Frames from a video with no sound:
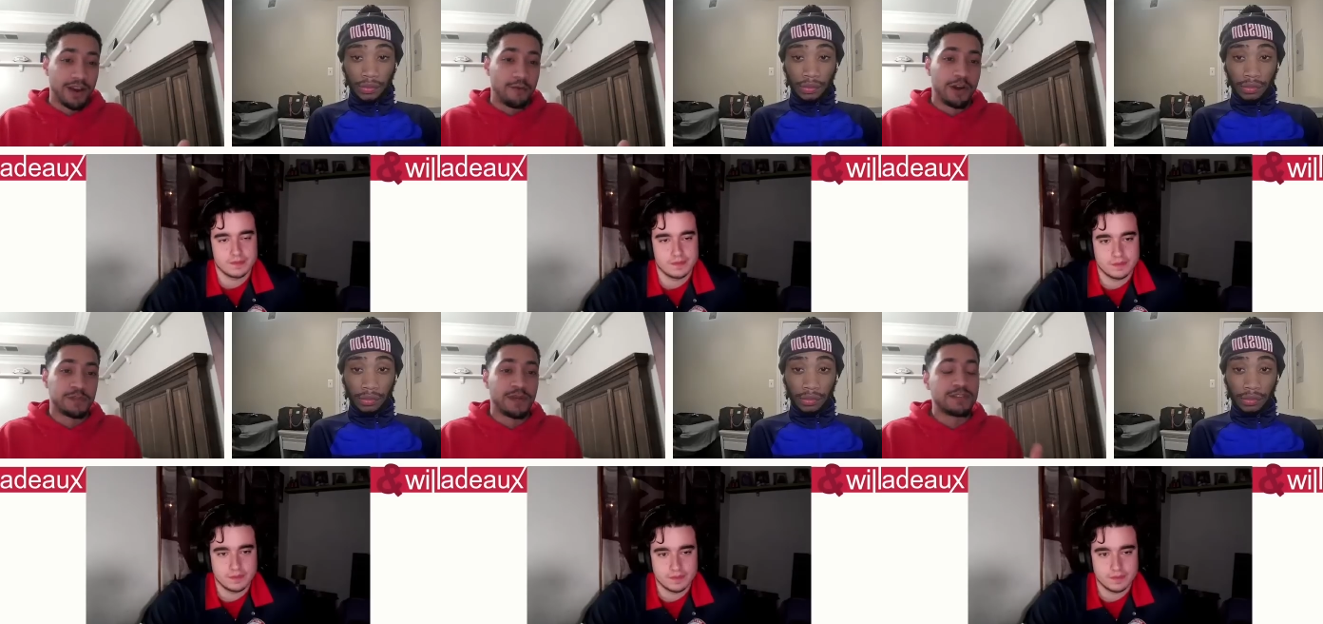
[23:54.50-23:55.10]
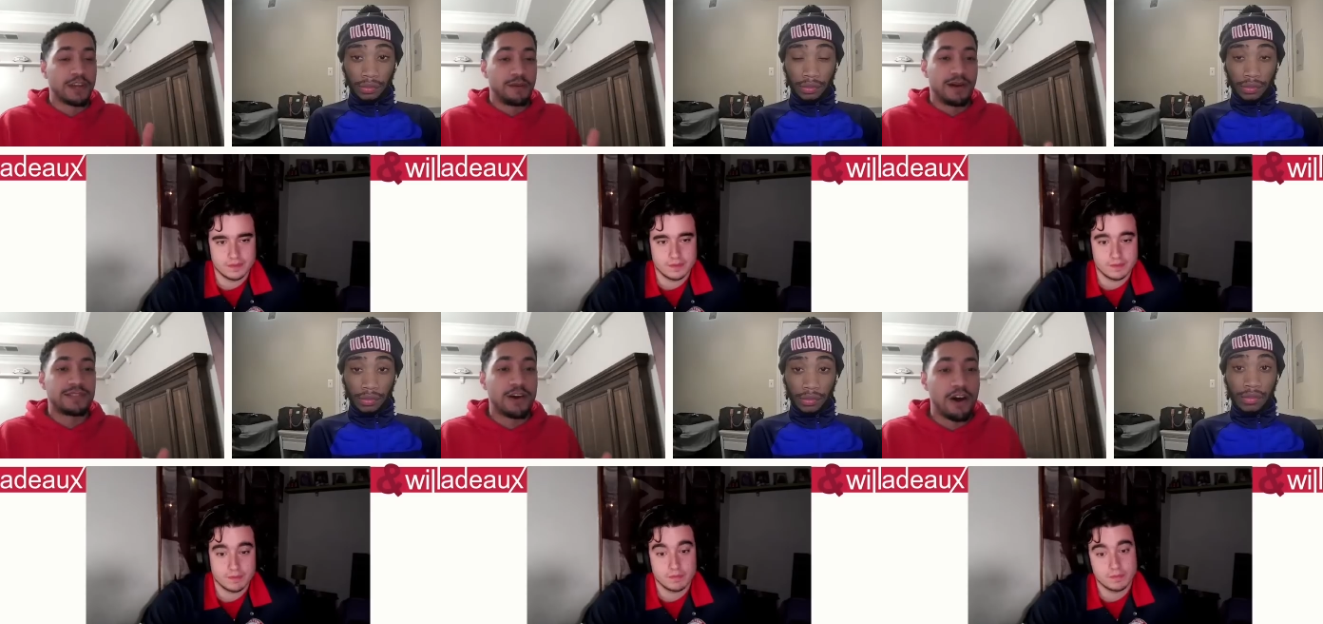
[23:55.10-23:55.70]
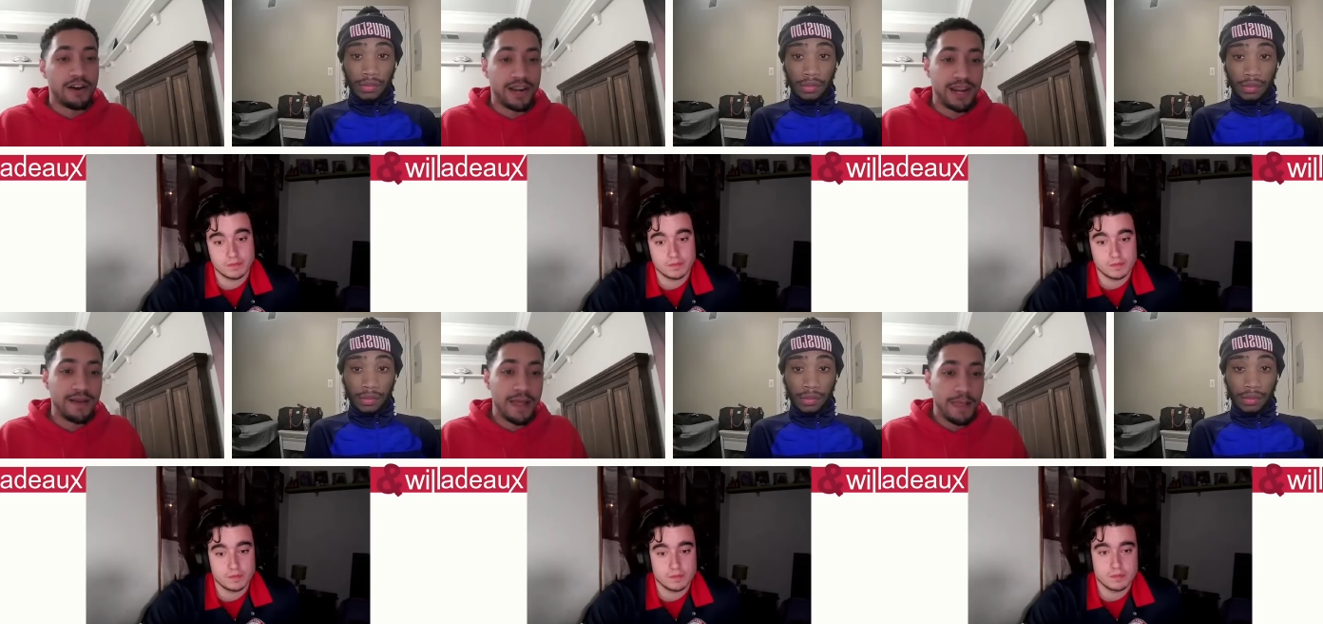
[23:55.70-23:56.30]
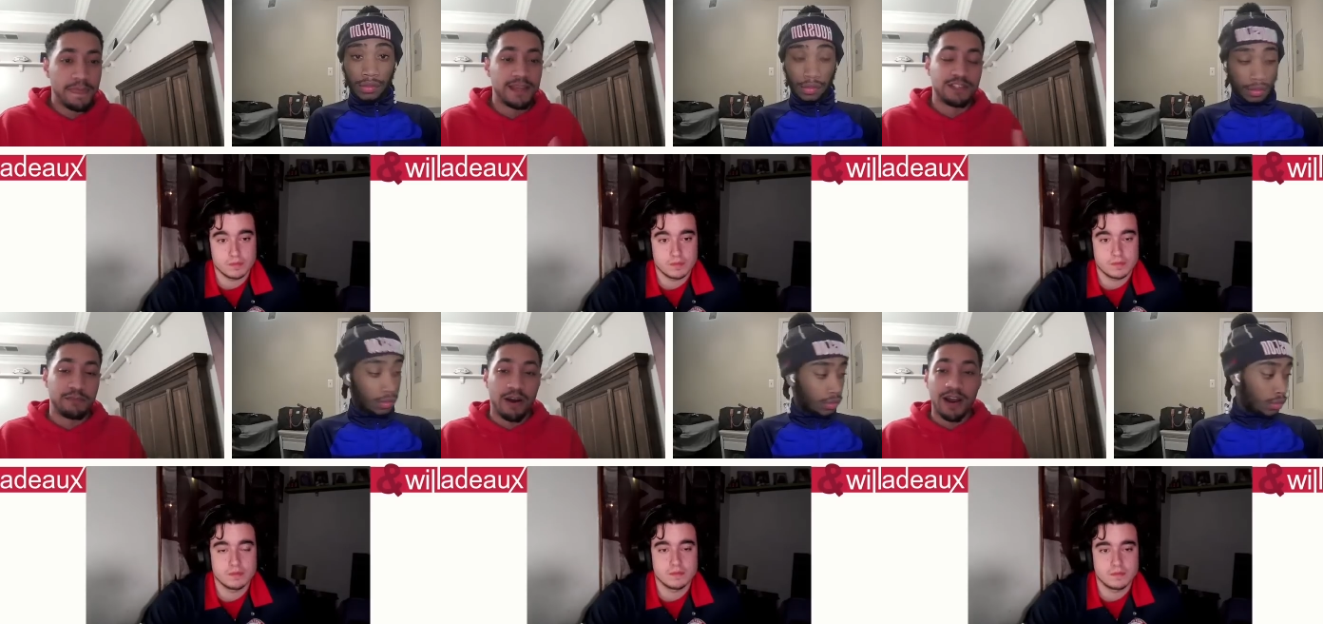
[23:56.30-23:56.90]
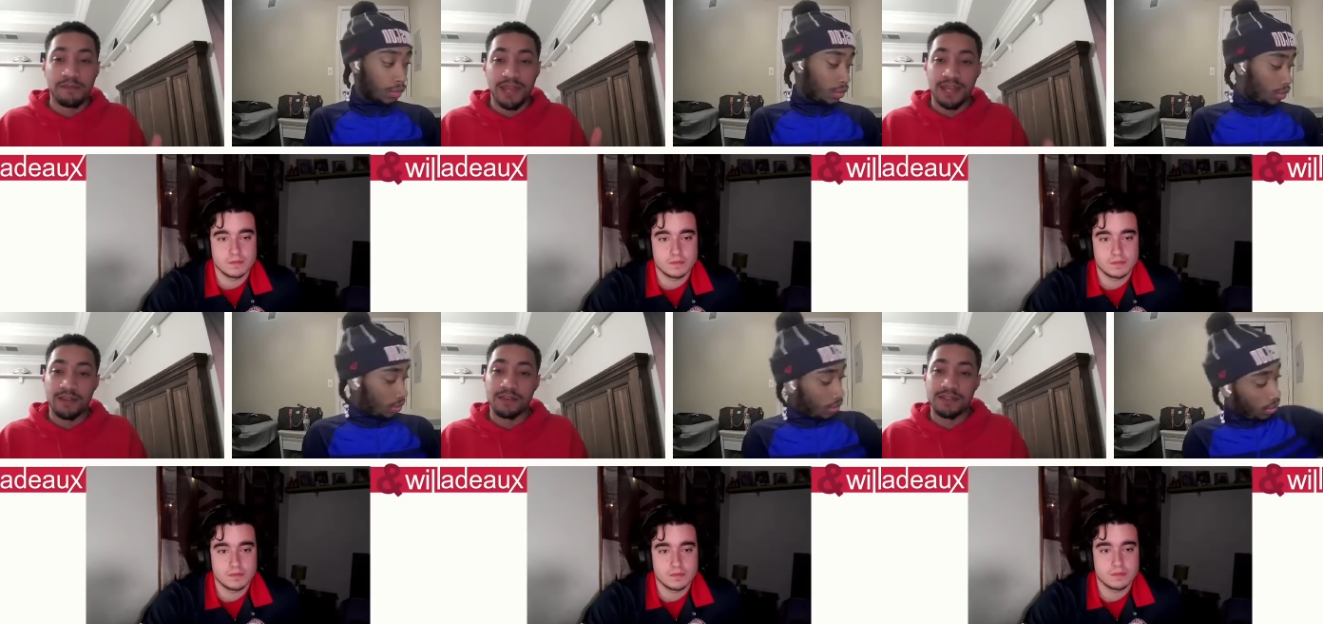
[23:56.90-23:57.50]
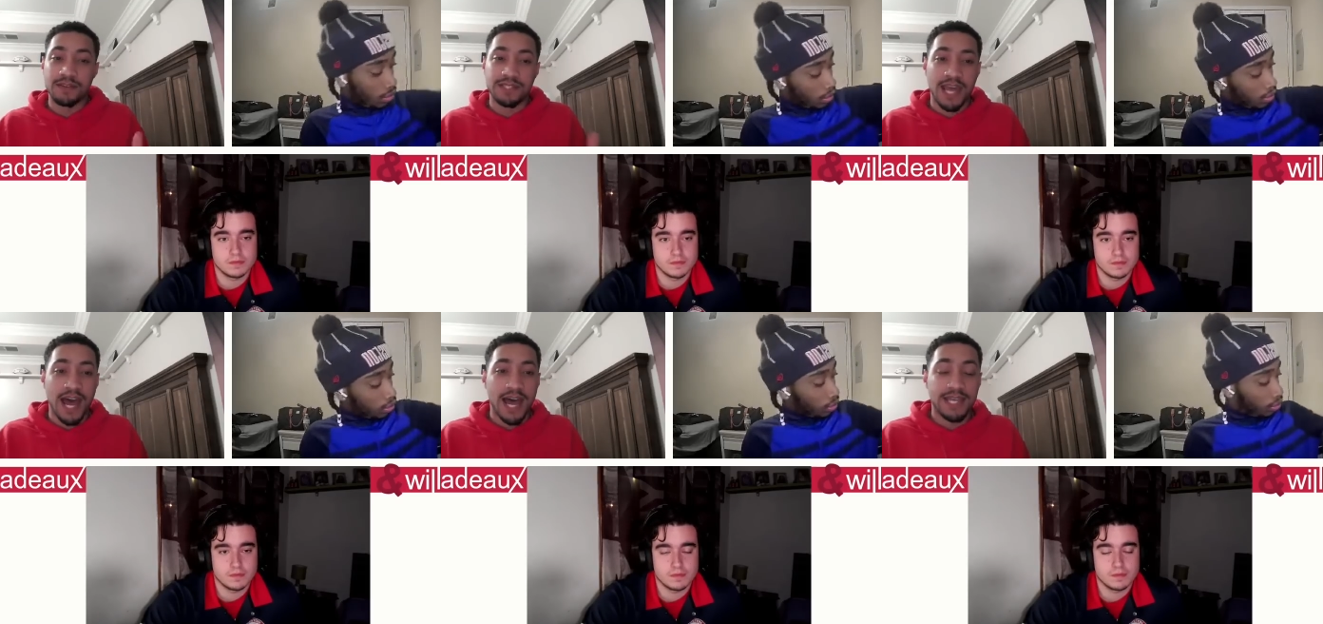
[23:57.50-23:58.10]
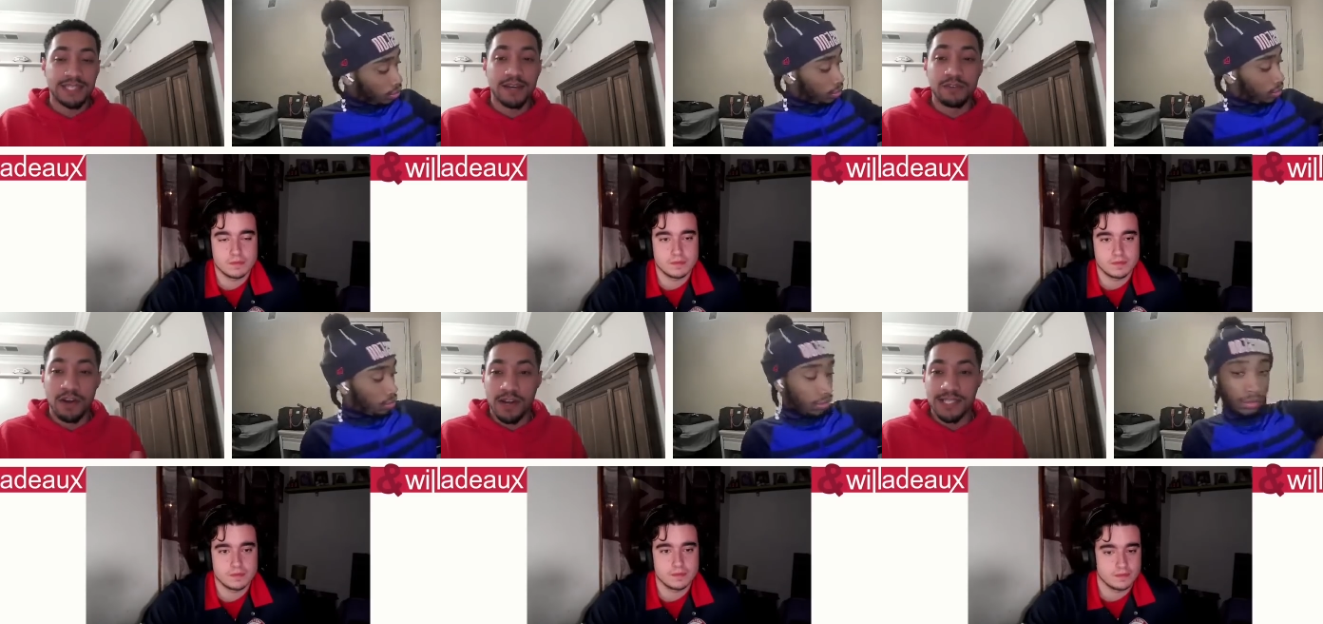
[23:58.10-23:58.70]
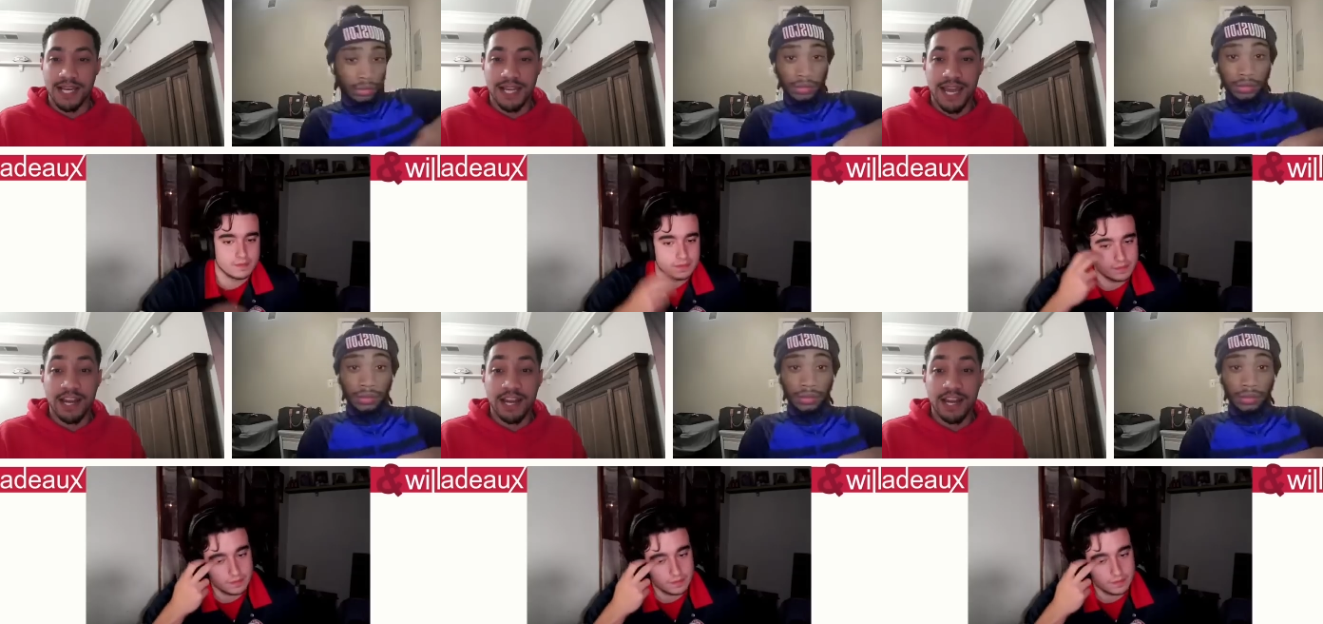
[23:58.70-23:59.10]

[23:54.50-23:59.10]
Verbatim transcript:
Speaker 1: Grant Williams, but you're talking about Tari and Jabari being those those guys that Udoka's gonna like.